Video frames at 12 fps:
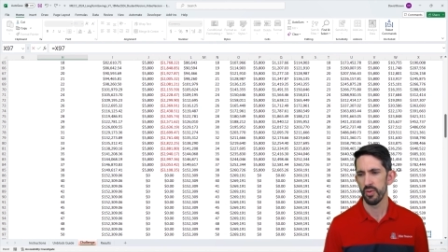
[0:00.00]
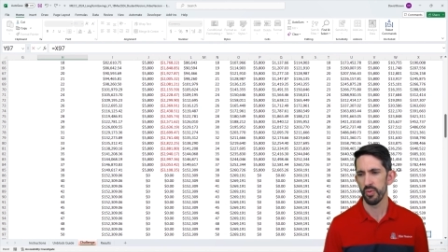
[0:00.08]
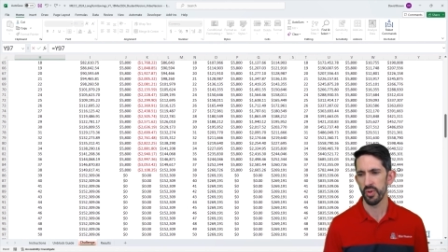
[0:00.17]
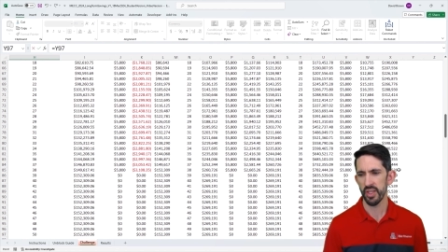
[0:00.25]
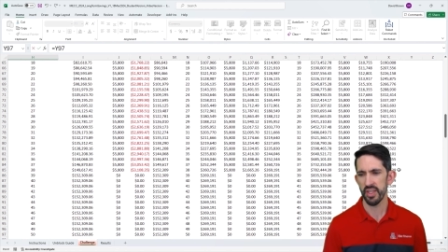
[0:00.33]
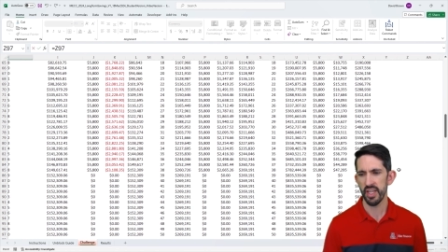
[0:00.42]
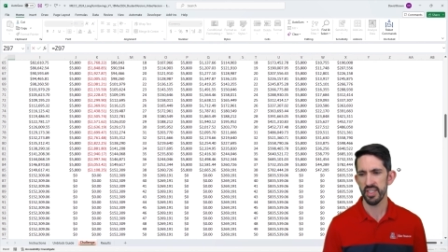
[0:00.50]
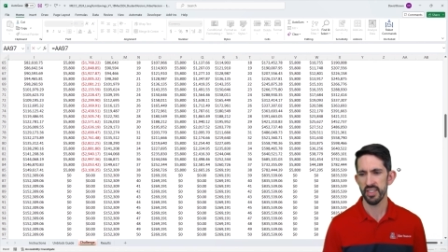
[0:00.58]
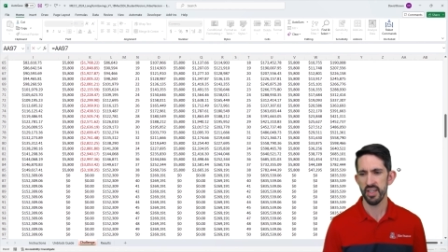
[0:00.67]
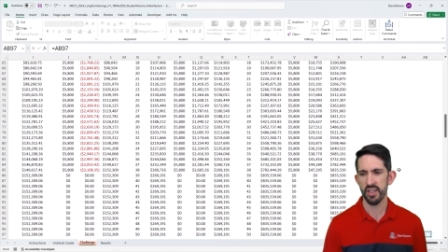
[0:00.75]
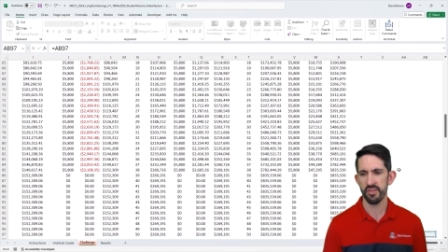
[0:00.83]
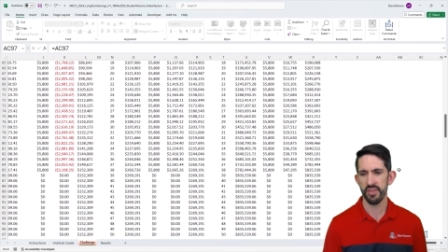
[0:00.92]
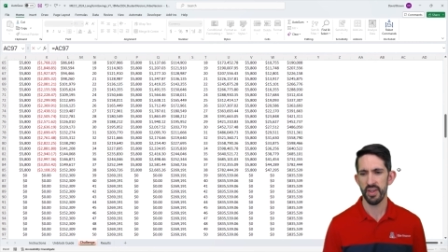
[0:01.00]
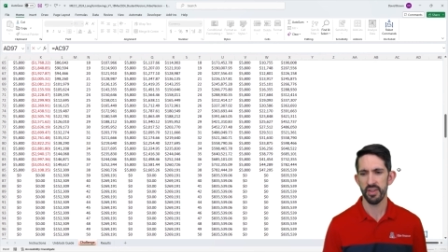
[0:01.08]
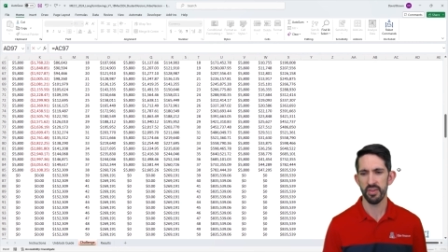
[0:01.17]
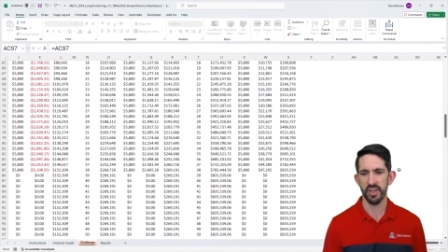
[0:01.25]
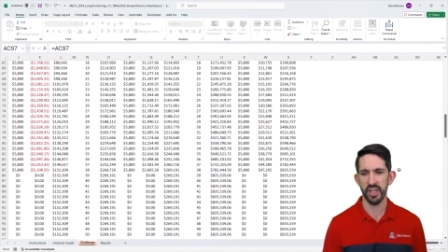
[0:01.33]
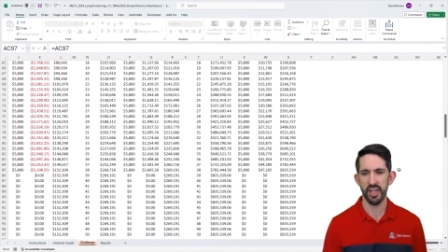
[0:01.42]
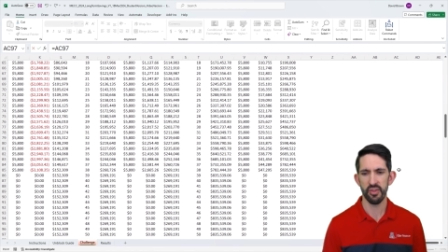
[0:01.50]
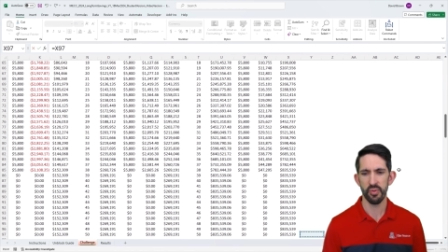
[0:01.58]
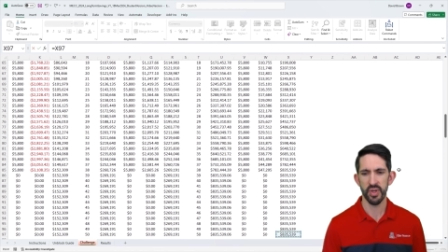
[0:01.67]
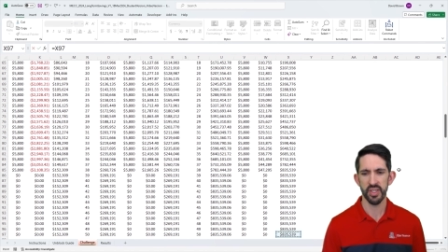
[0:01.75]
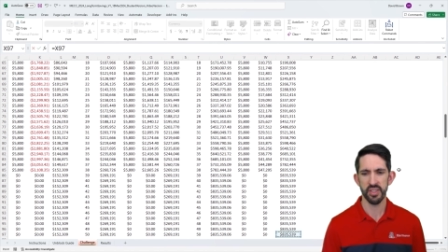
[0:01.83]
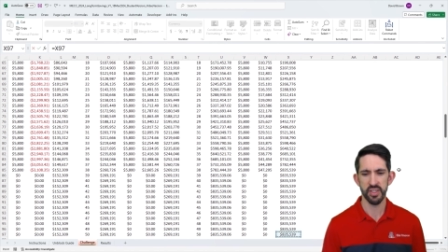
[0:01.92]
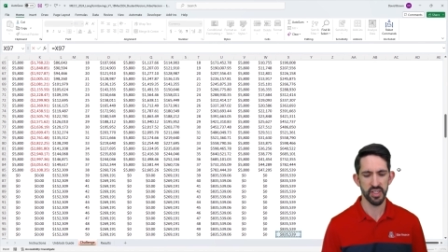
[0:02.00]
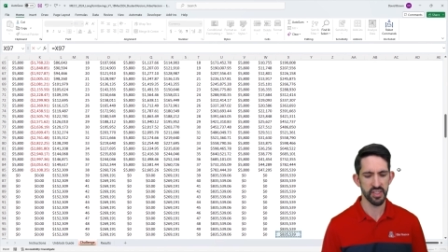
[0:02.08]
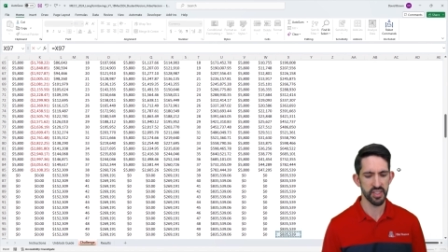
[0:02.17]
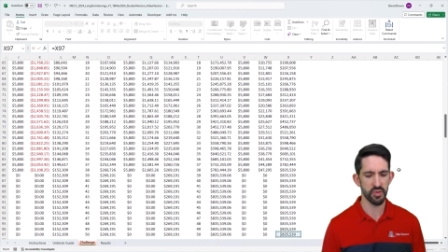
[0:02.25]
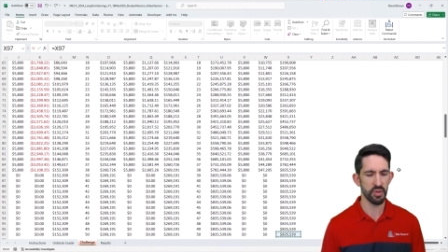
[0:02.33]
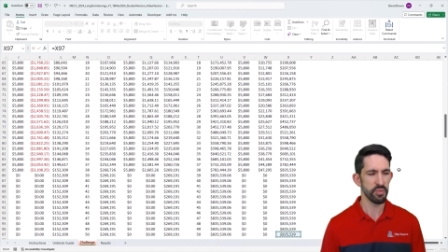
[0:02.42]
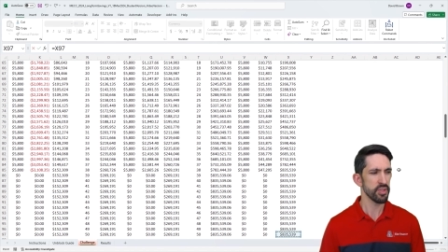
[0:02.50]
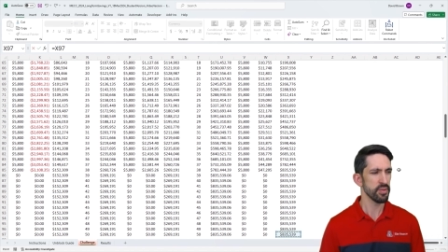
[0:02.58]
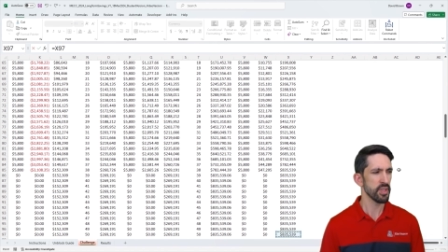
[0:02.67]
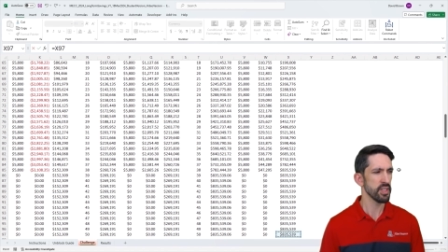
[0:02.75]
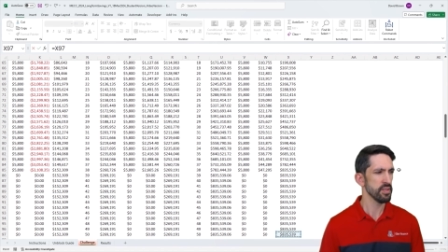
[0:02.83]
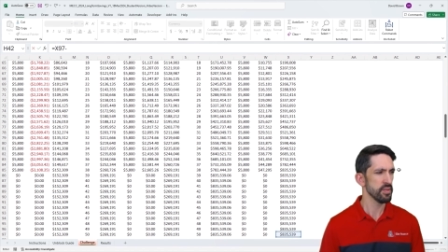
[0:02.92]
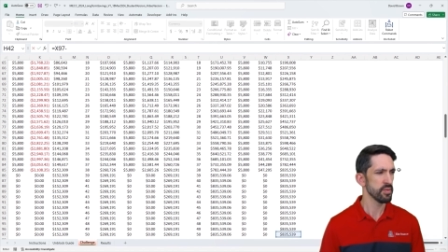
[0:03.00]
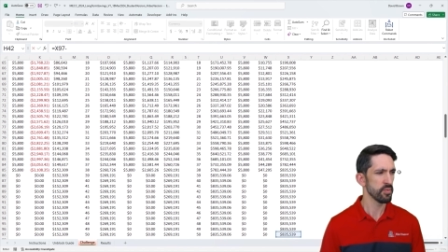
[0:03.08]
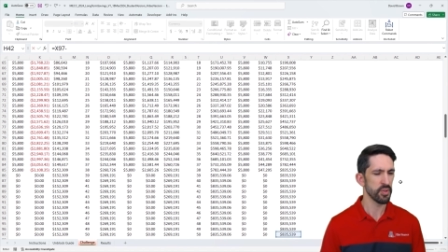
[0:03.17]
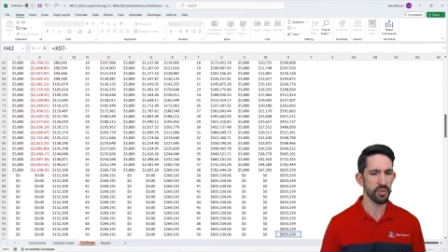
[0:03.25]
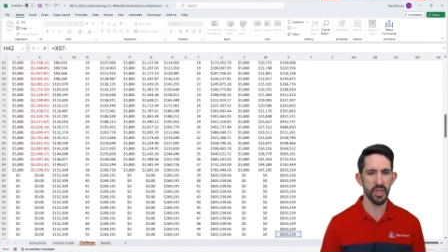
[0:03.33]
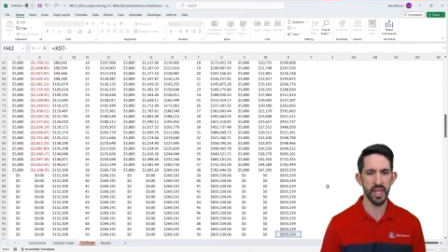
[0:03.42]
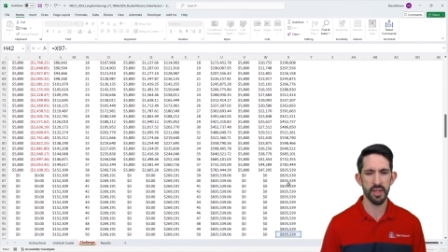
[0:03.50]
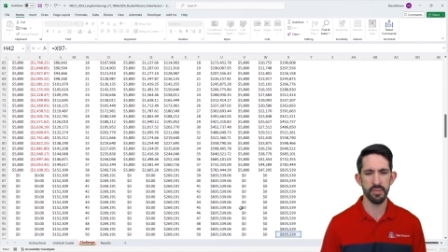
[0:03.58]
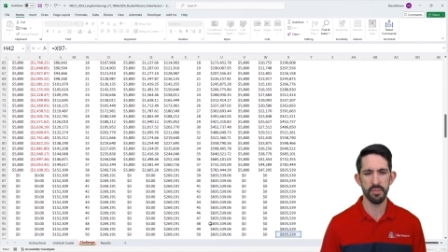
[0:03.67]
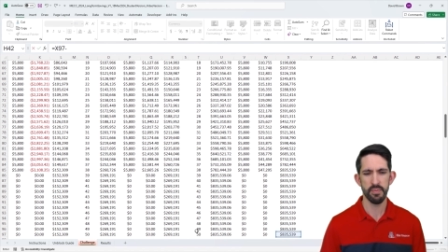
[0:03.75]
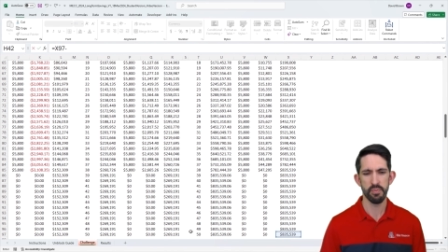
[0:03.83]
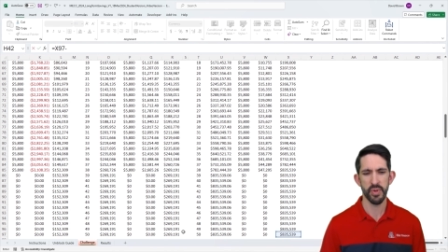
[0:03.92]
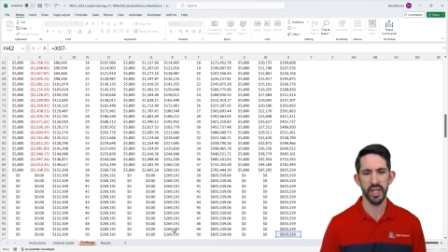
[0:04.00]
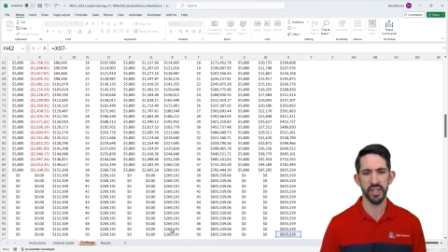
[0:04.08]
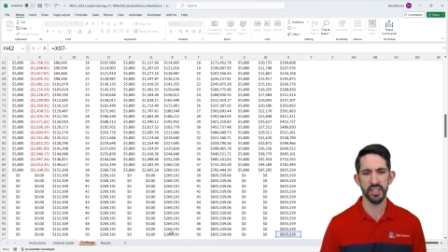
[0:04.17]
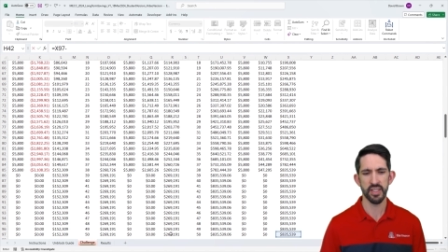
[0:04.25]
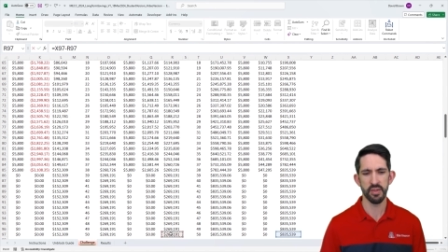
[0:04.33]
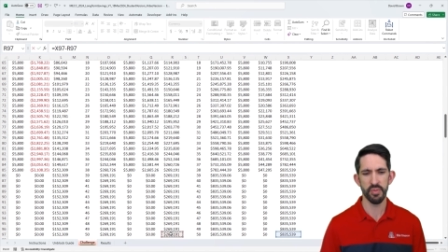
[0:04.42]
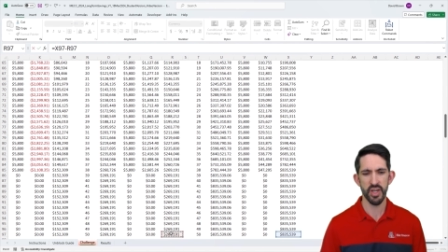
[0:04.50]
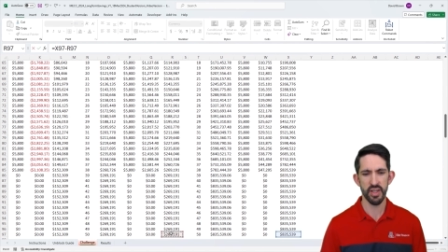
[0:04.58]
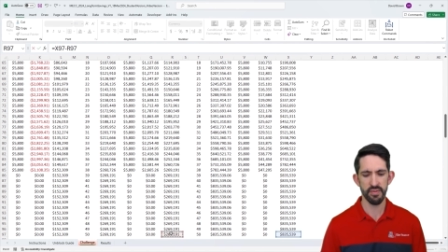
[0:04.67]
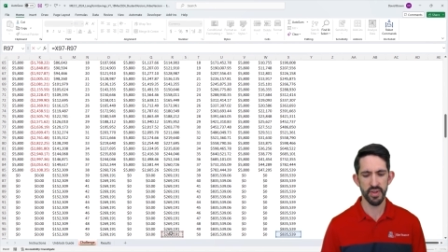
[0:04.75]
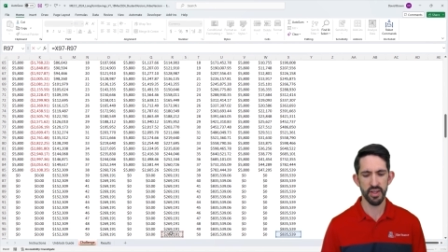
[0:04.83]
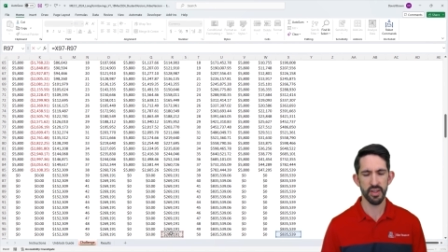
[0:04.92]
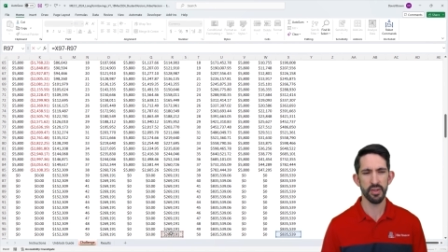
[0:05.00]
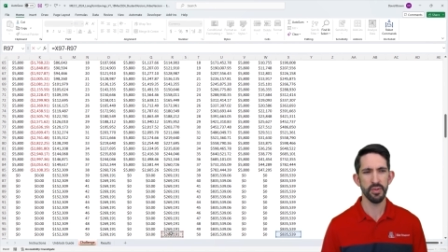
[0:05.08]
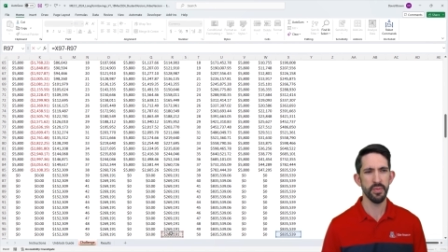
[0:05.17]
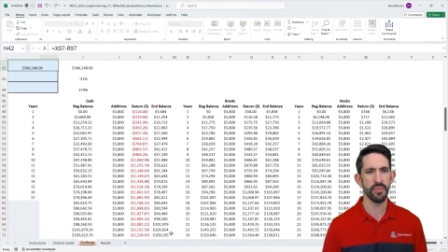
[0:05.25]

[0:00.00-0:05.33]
We'll get that stock value. I'll get out of the way so you can see what I'm doing. We do that minus the bond value.